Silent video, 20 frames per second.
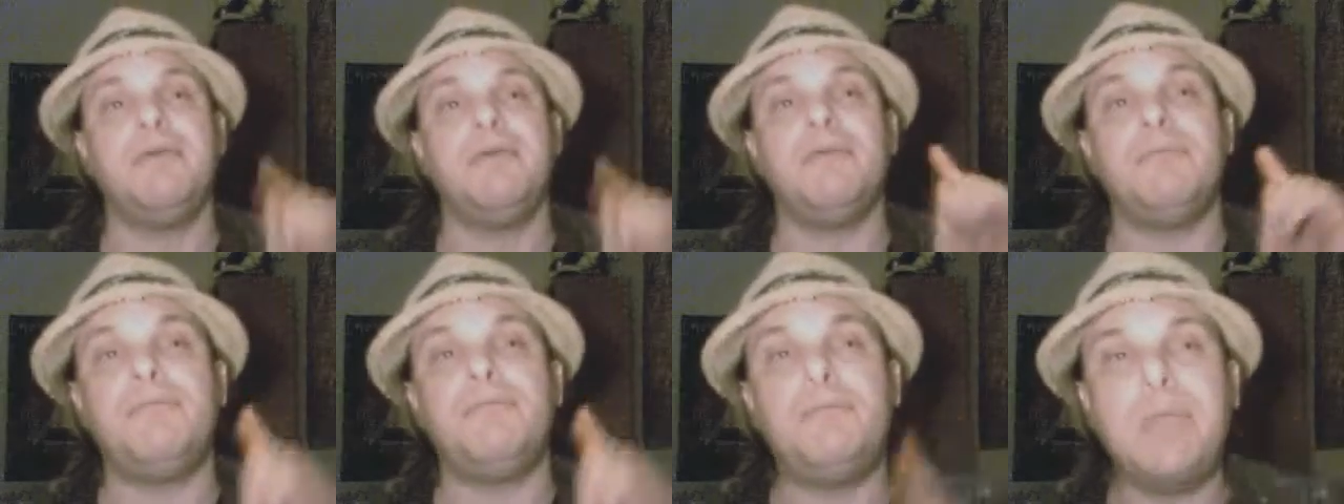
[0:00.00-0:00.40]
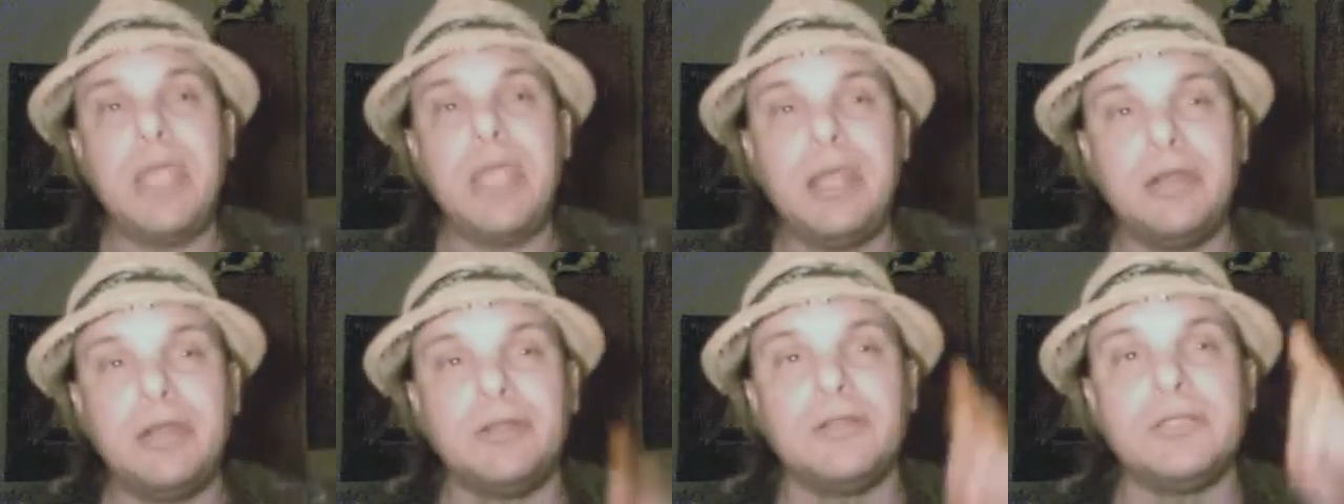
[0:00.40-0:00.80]
The
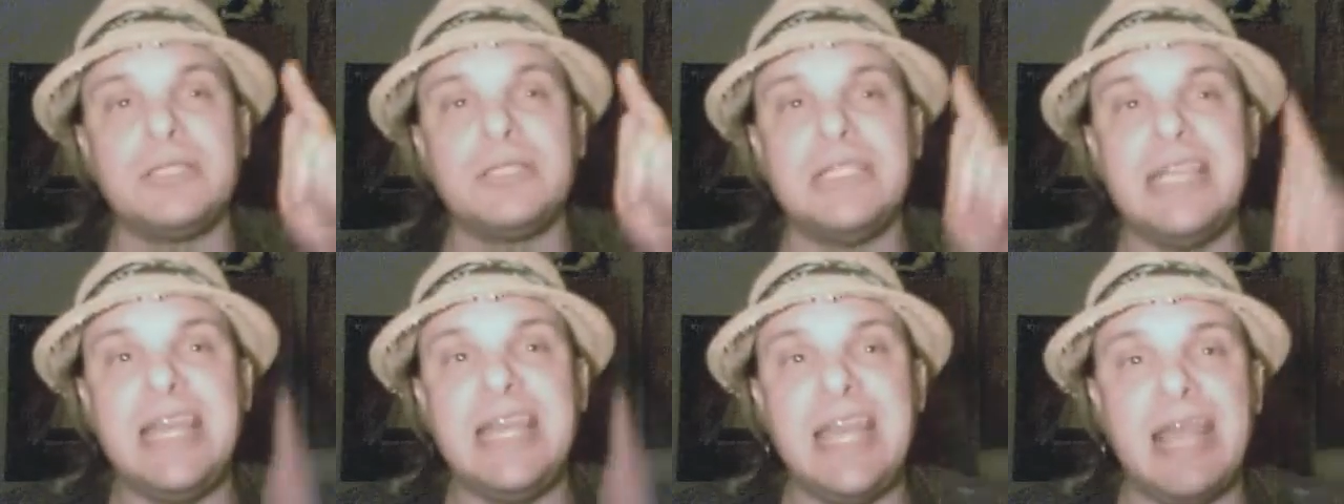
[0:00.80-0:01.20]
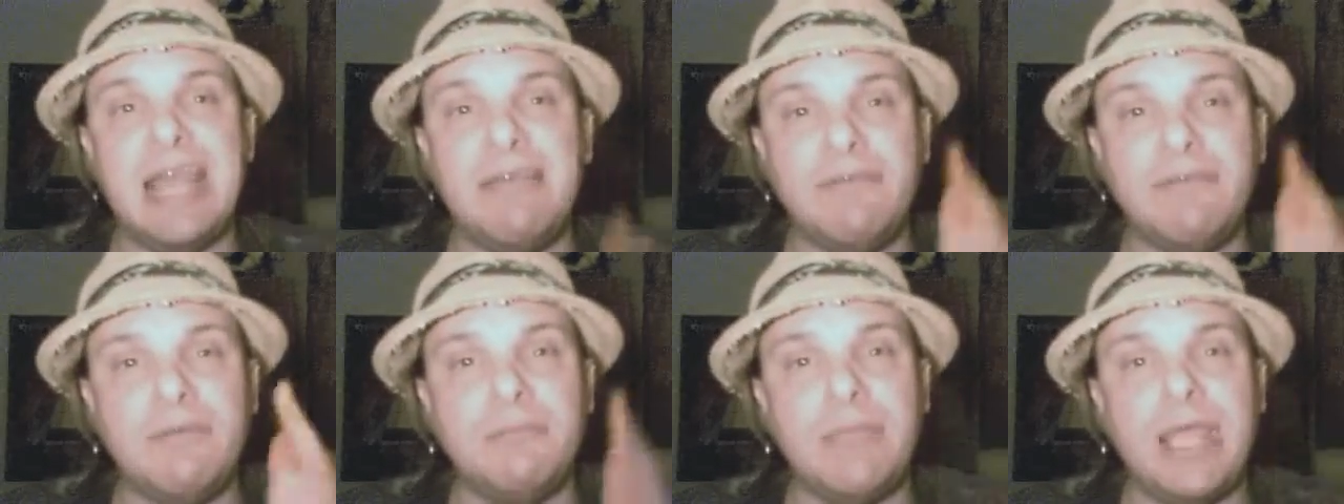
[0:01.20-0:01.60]
Beatles
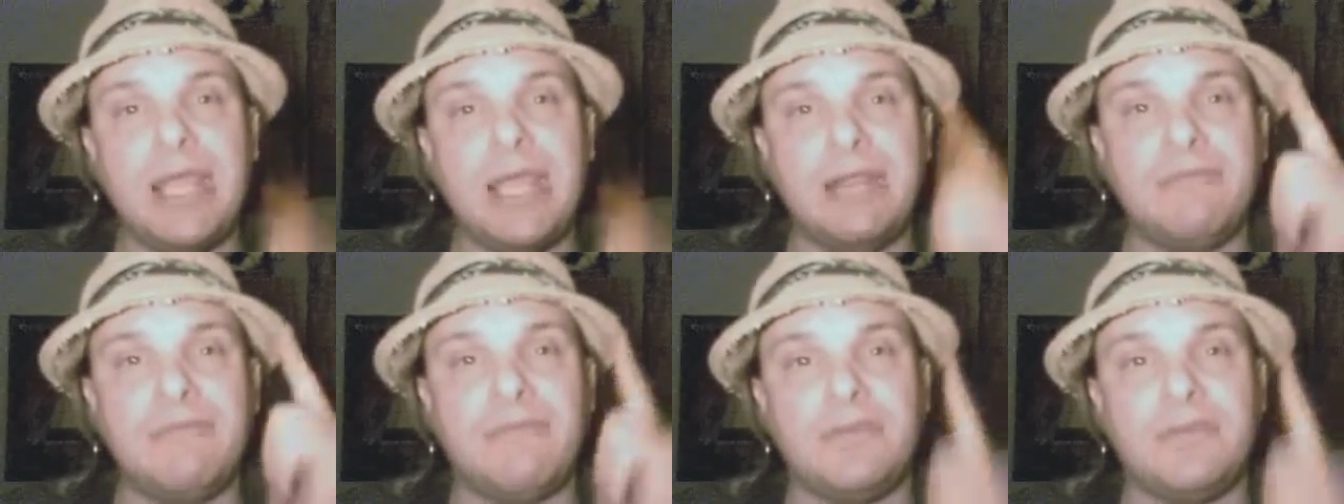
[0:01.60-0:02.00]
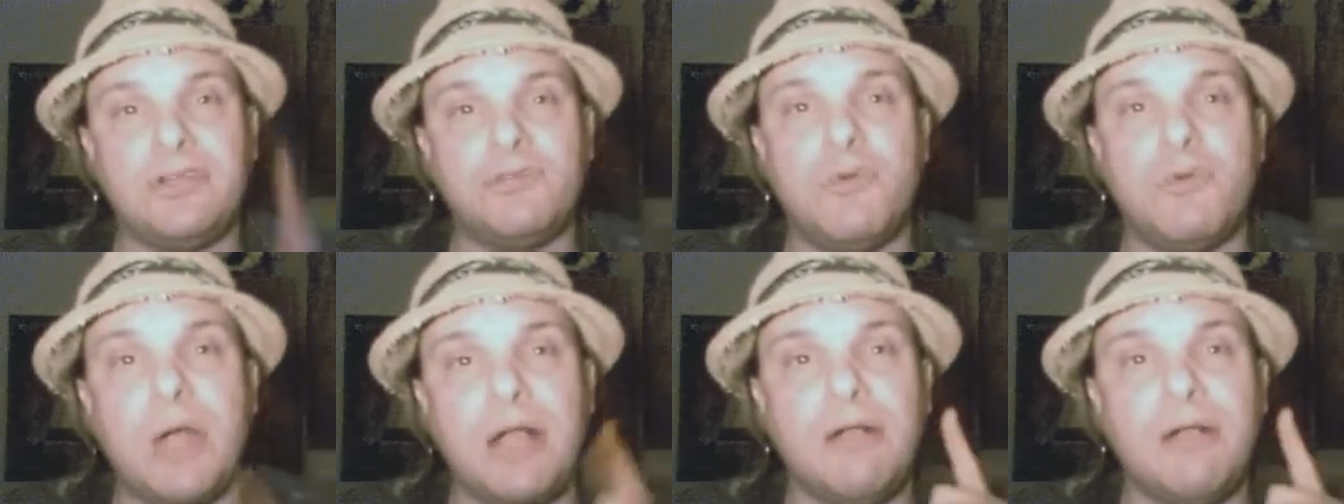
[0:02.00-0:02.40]
never made it for
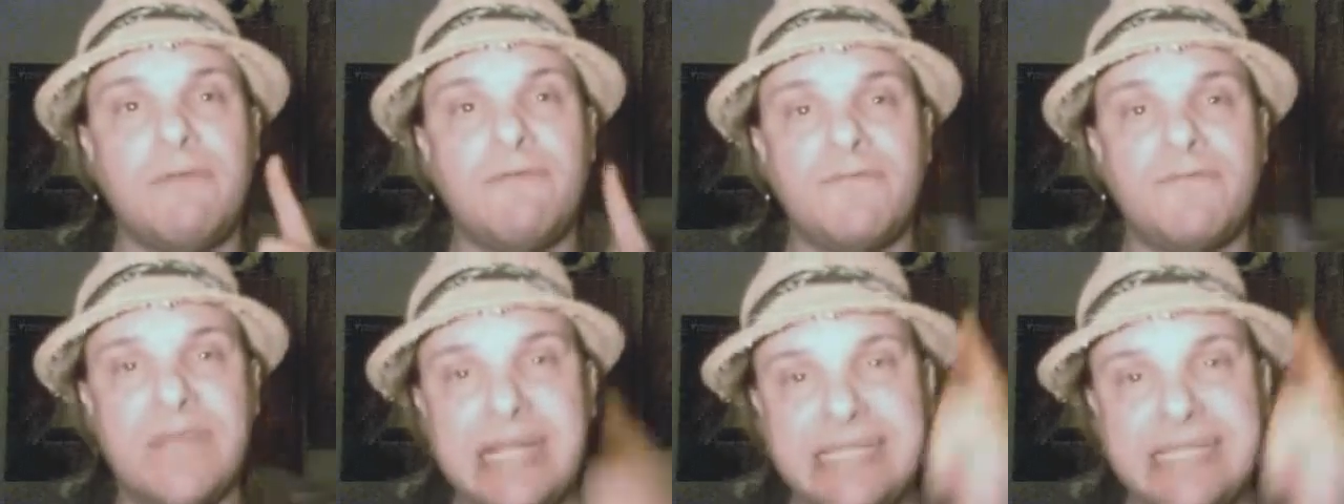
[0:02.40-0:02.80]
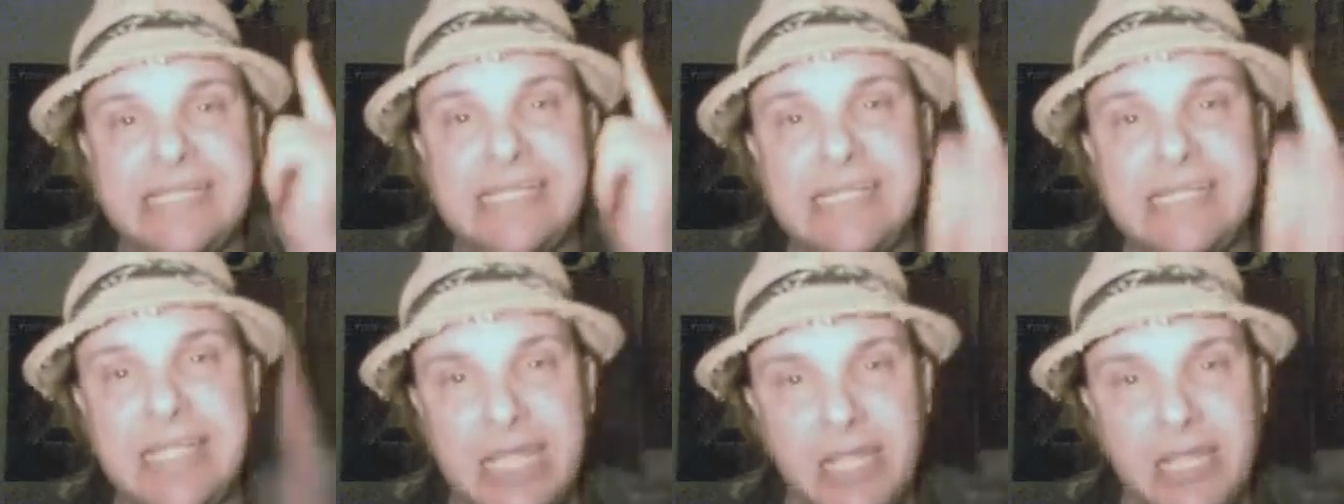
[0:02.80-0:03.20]
12
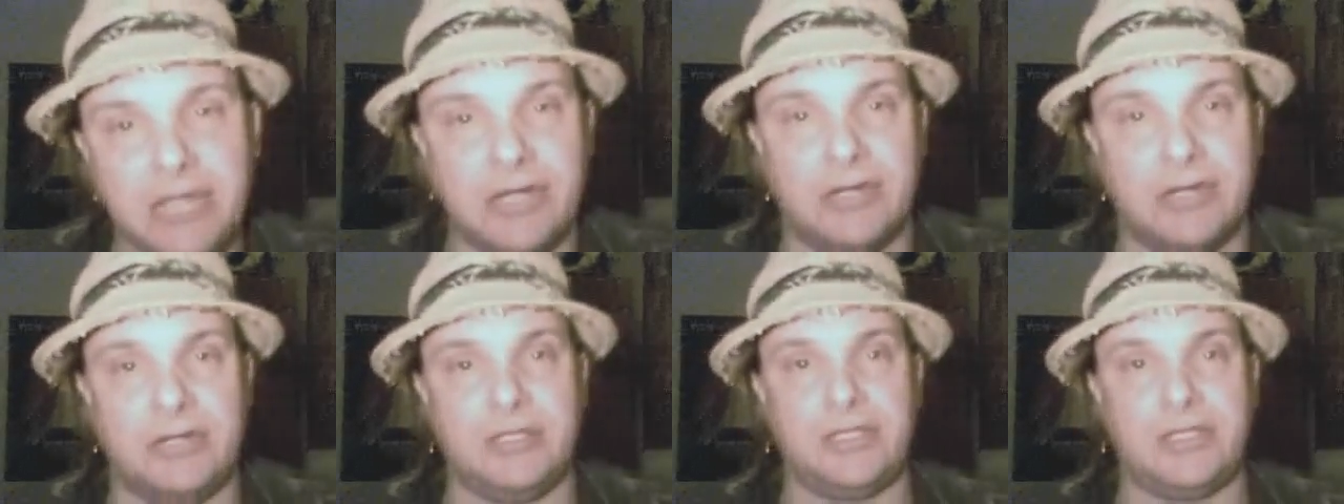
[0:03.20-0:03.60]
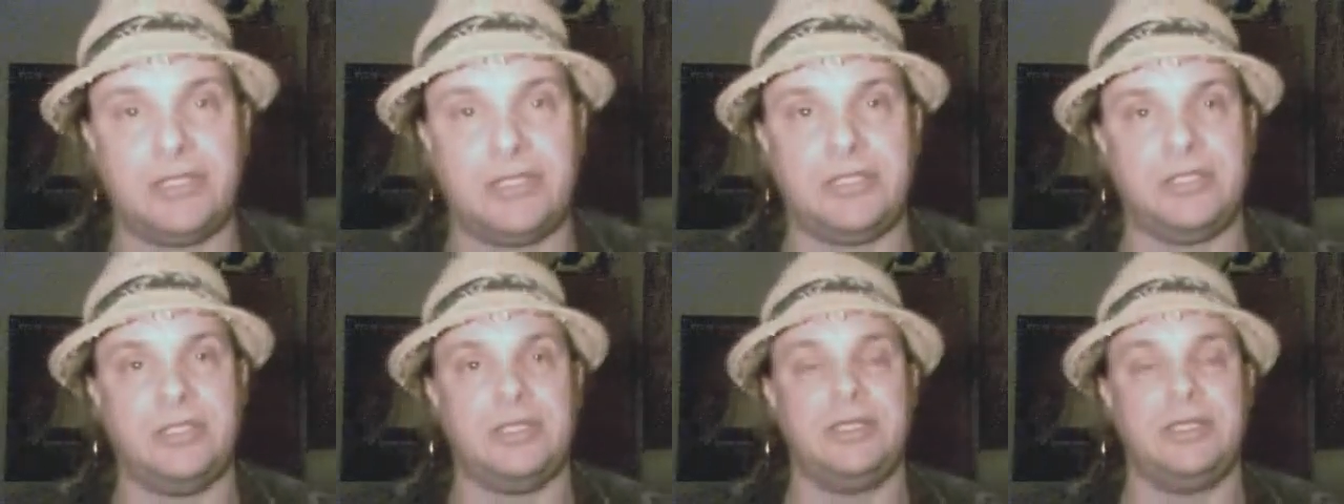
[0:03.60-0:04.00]
fucking years.